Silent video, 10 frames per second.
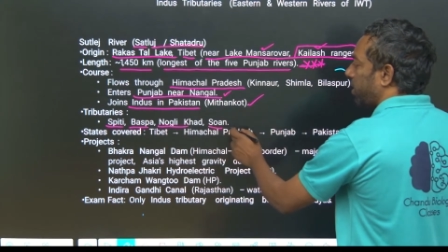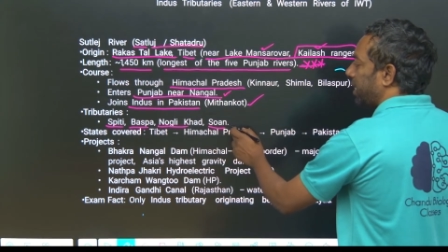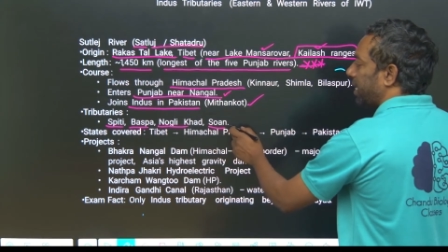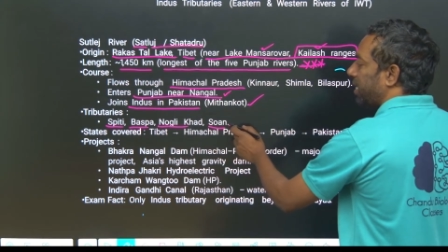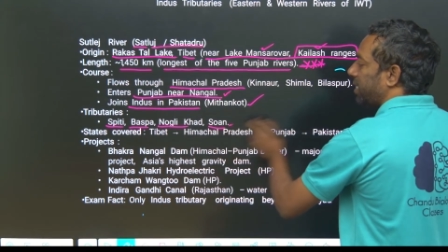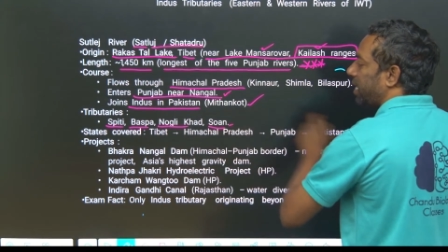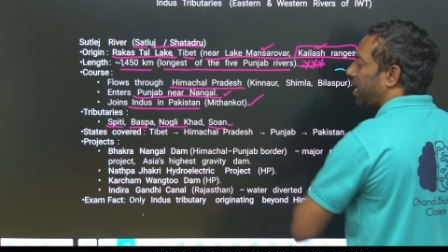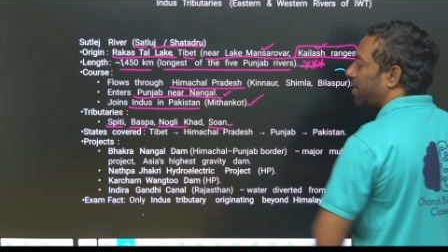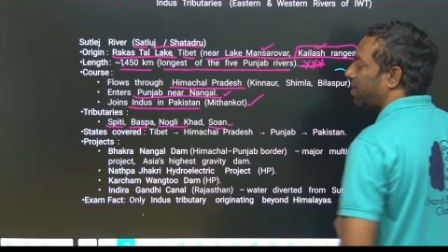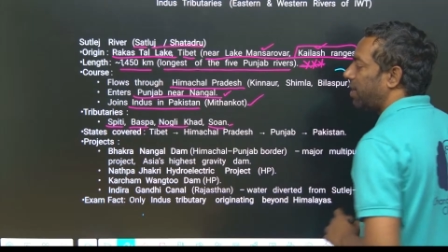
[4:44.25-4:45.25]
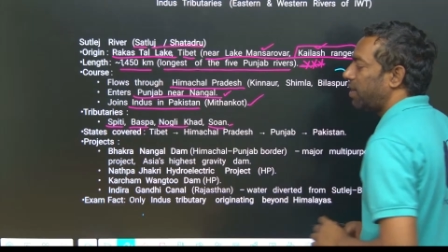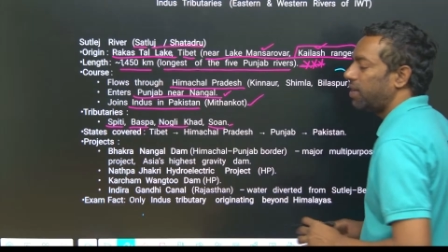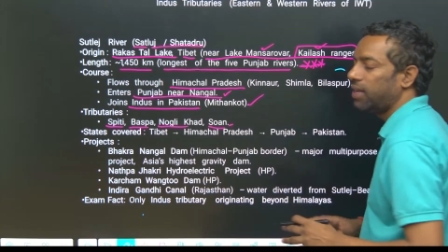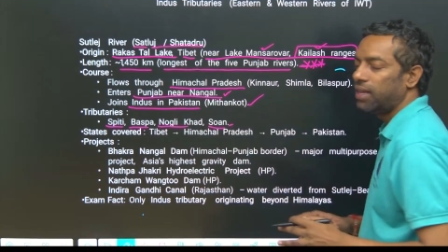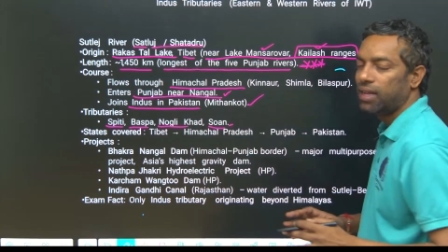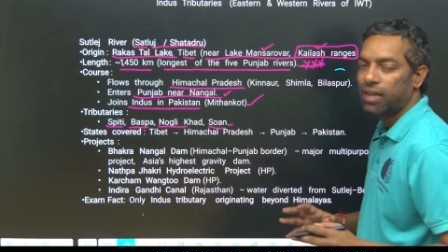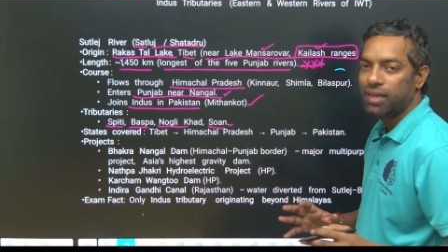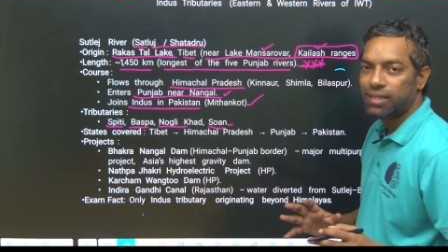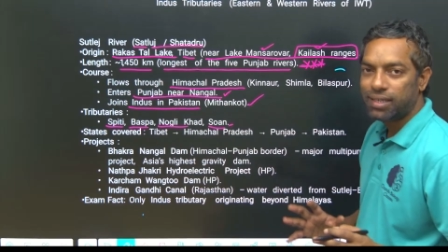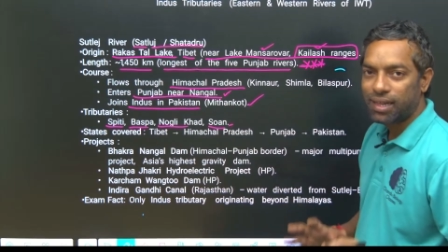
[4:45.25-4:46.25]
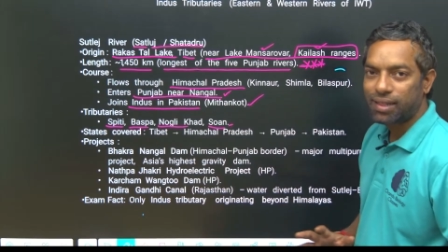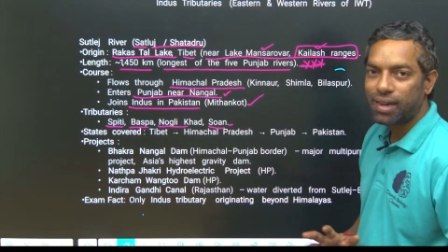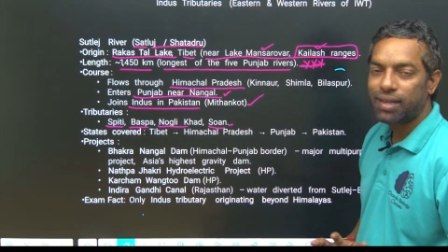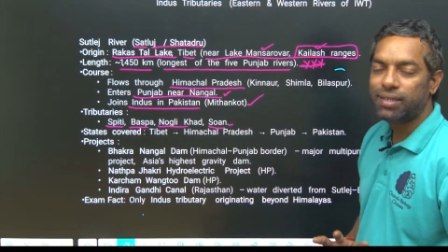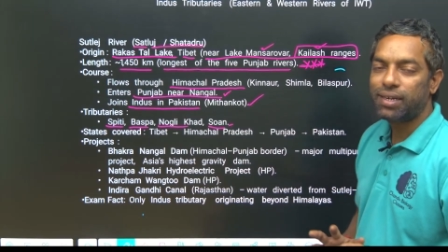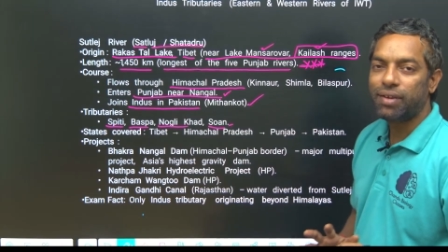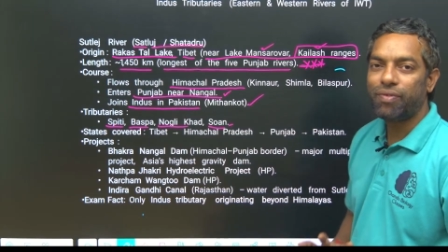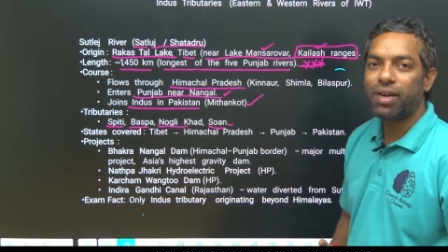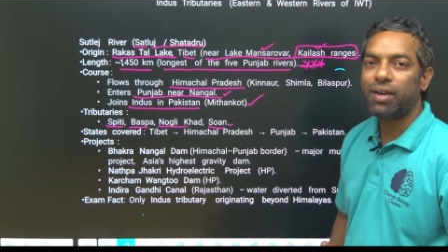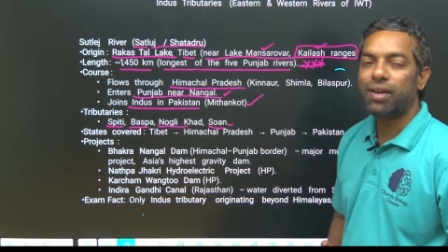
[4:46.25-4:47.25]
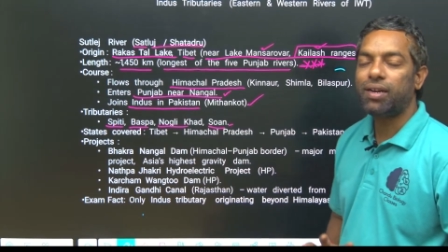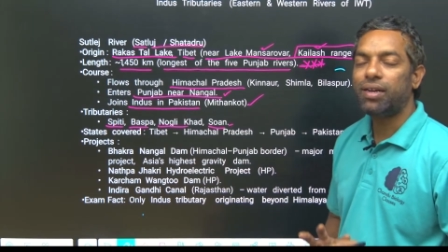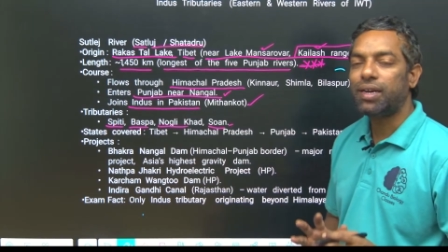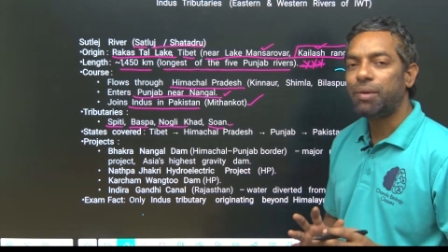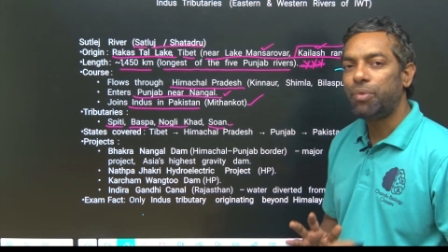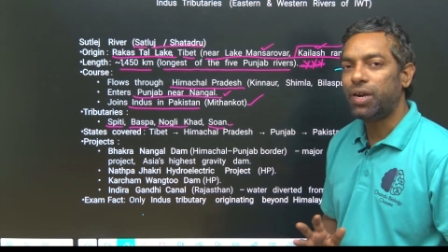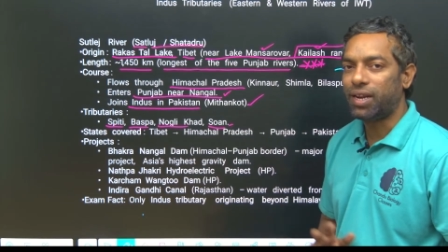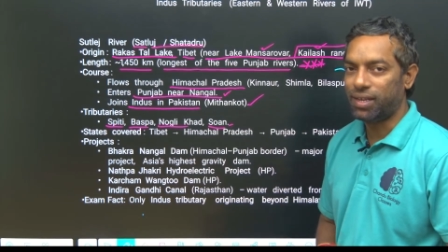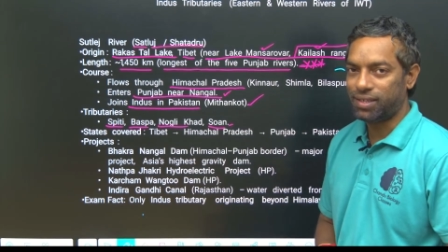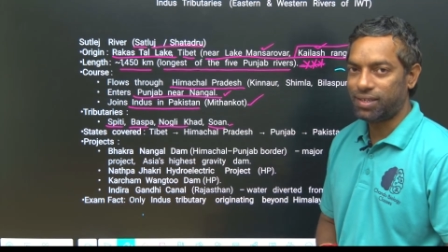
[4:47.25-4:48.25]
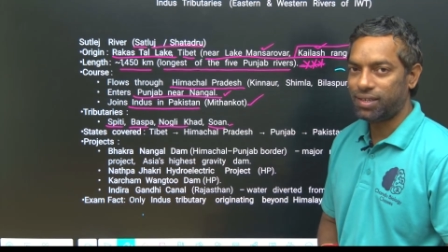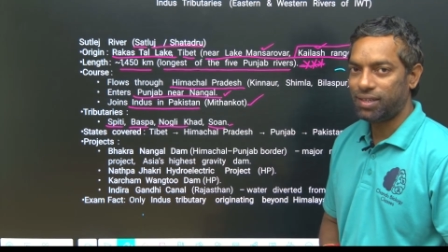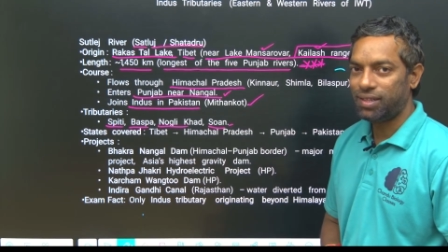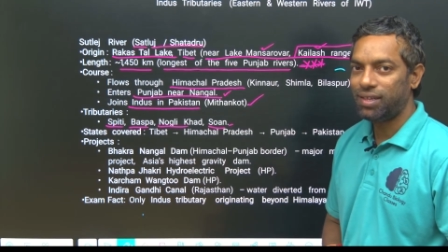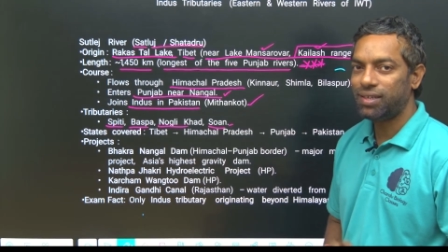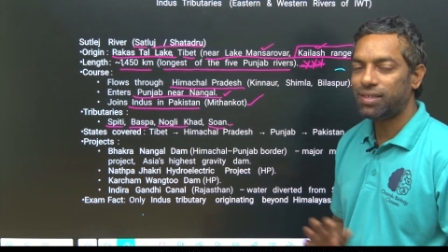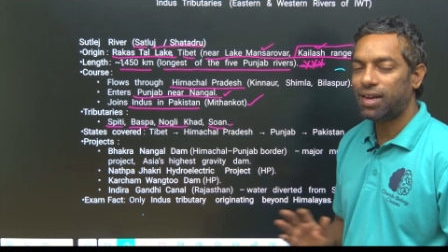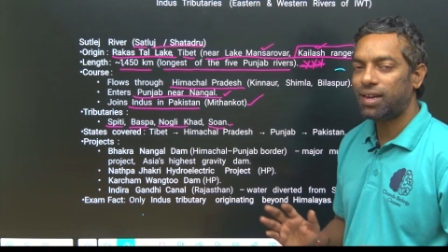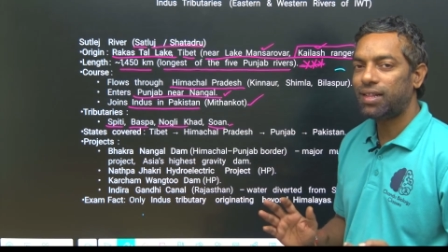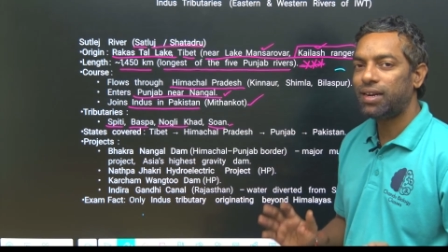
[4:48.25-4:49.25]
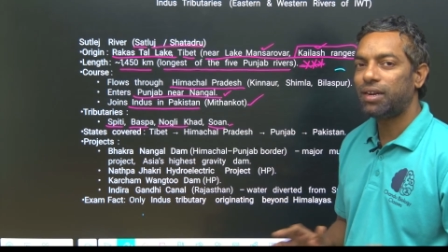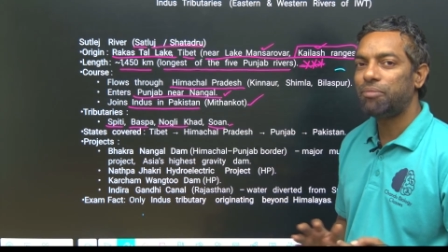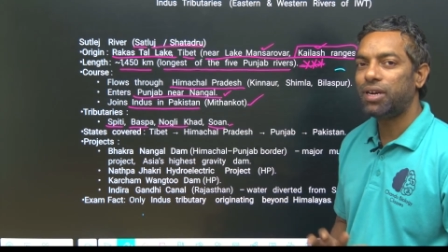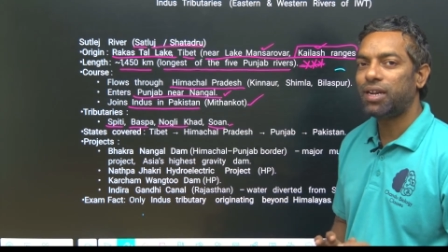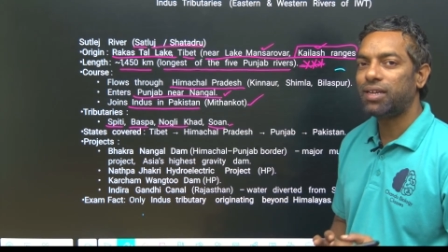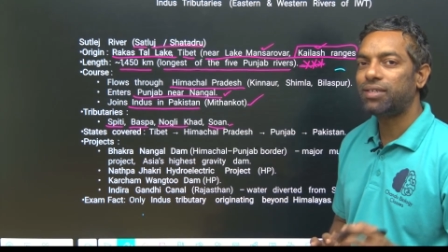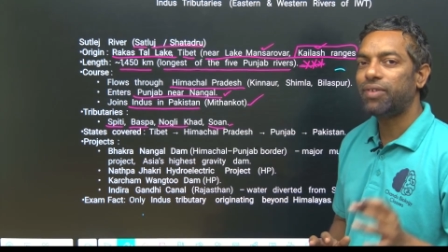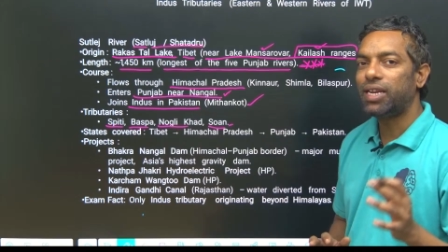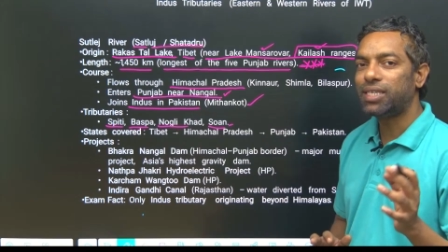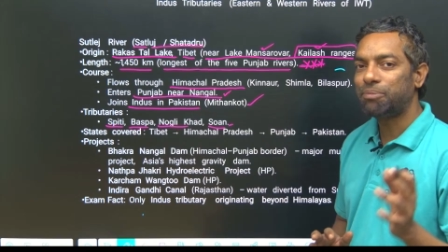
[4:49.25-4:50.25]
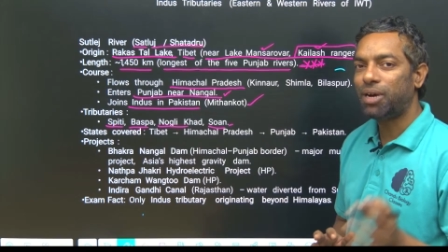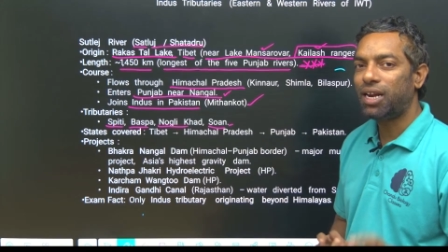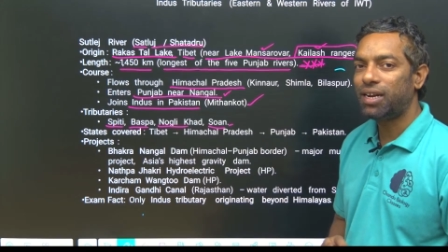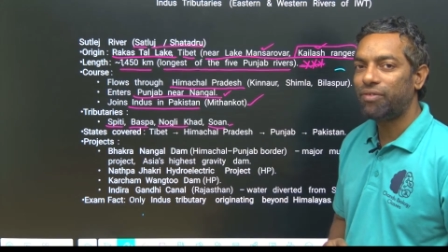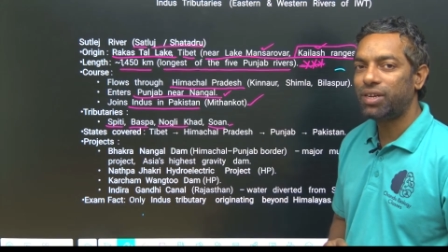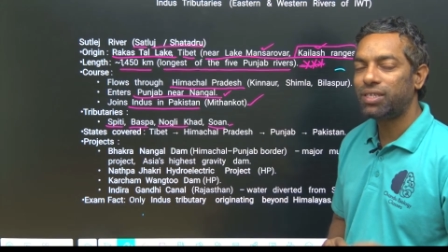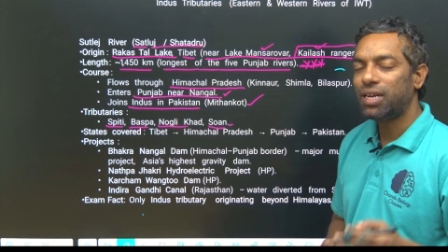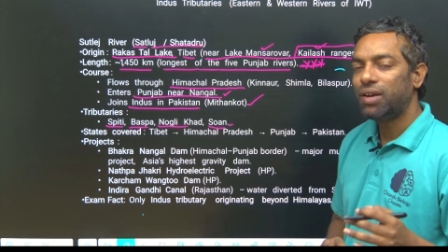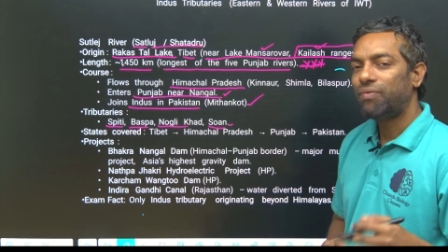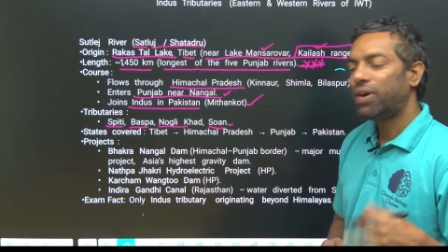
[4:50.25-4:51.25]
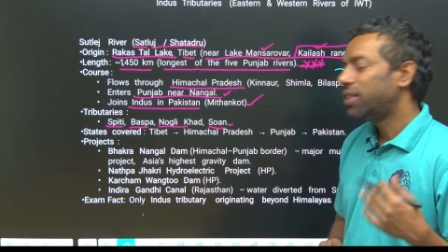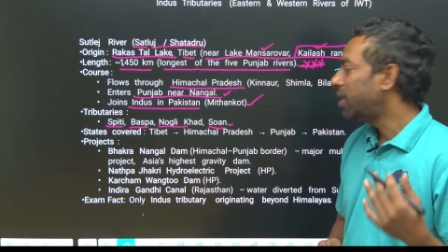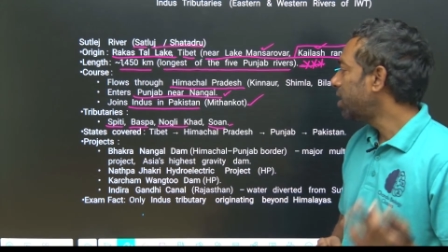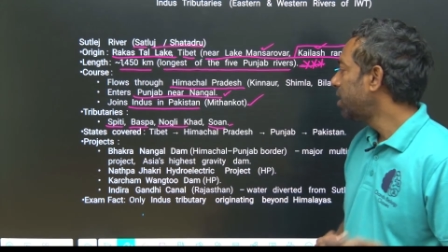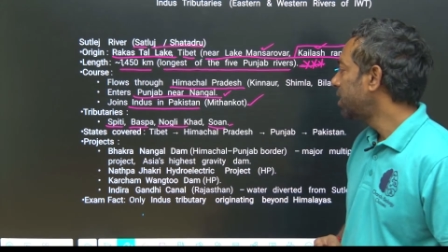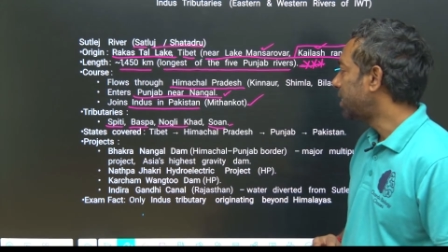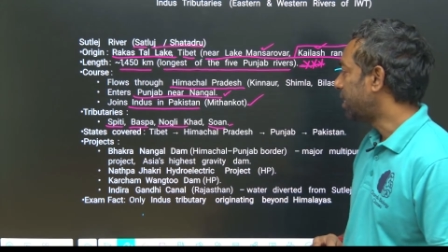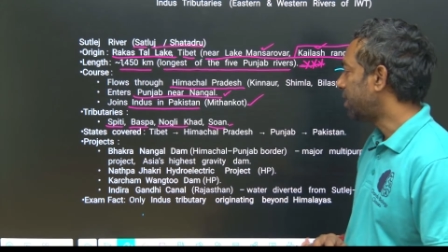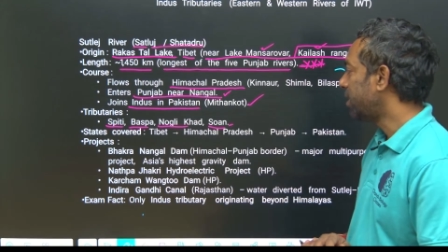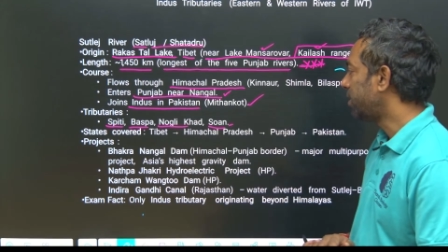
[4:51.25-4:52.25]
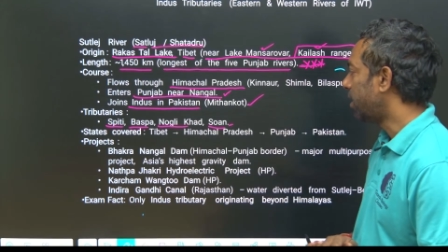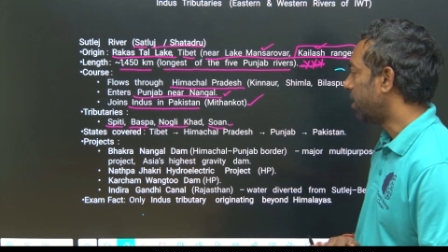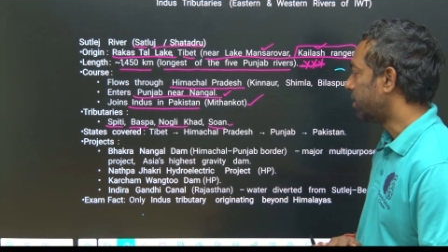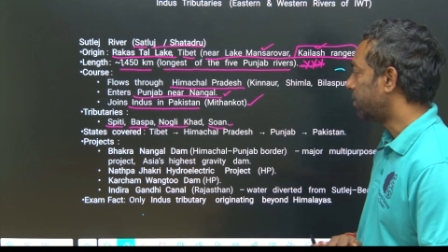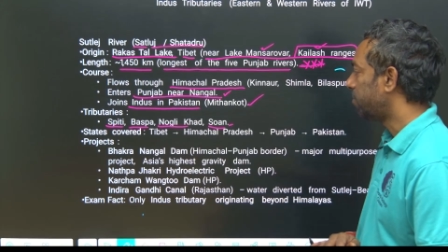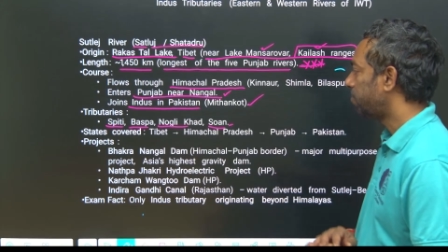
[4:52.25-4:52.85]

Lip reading: These are the Satluj river tributaries. These are the tributaries, very small rivers for the Satluj guys.